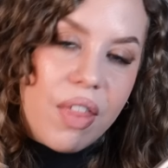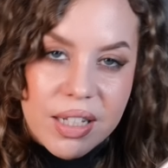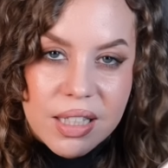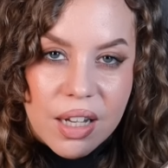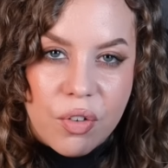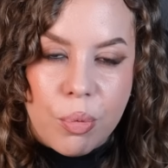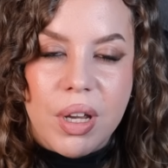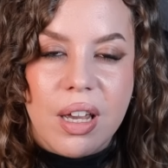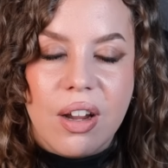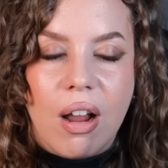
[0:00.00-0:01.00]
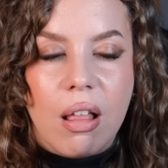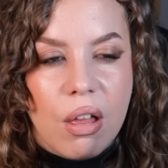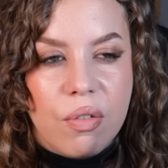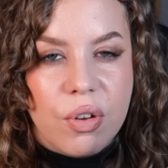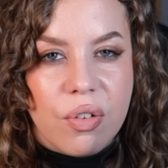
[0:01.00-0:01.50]
thanks again for being here. I
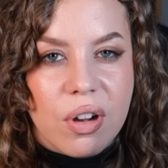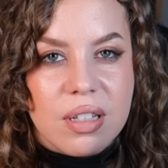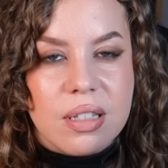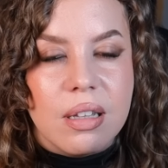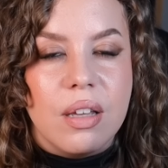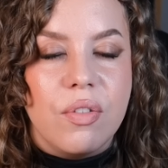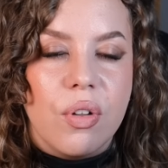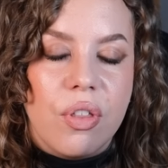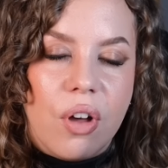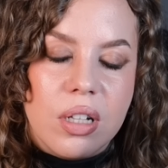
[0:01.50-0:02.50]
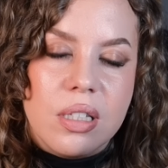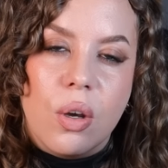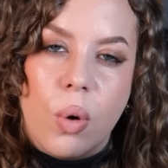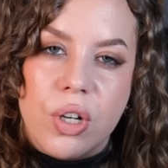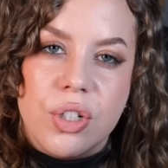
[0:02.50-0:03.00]
love you, friends. Leave your thoughts,
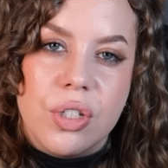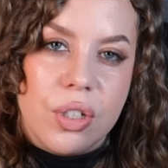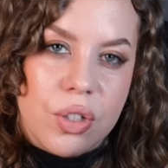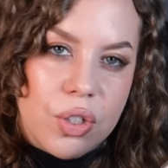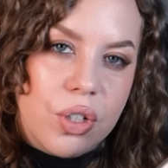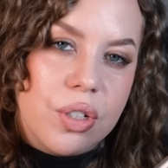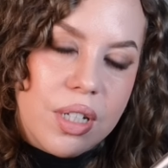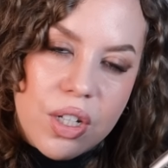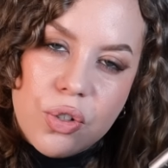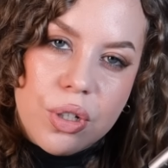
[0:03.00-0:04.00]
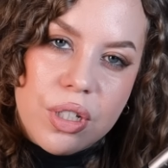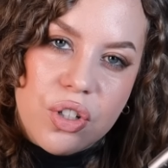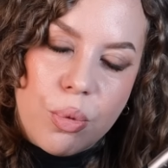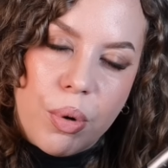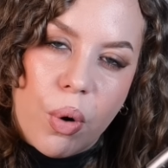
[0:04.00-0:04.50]
questions, concerns, and injuries I
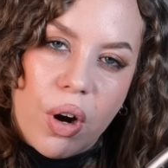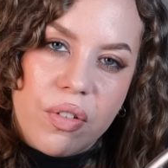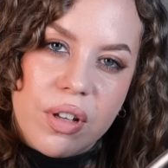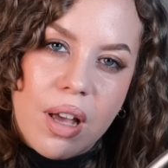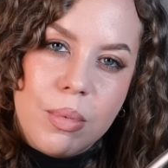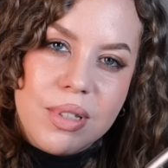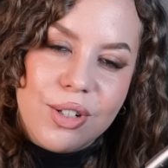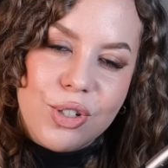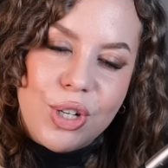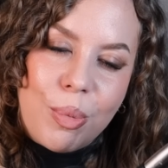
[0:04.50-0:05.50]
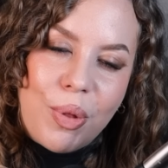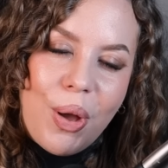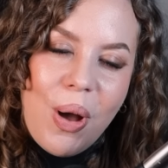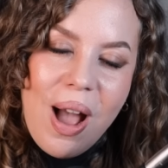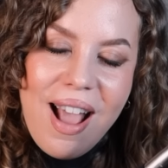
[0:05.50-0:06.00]
should be aware of in the comment section down
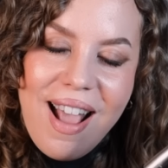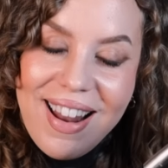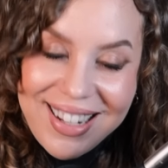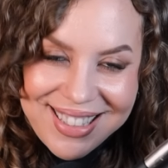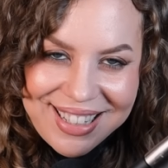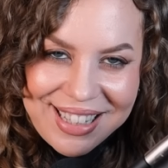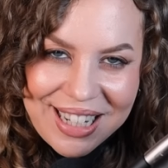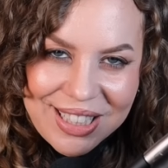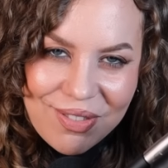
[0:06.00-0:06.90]
below. And I'll see you in the next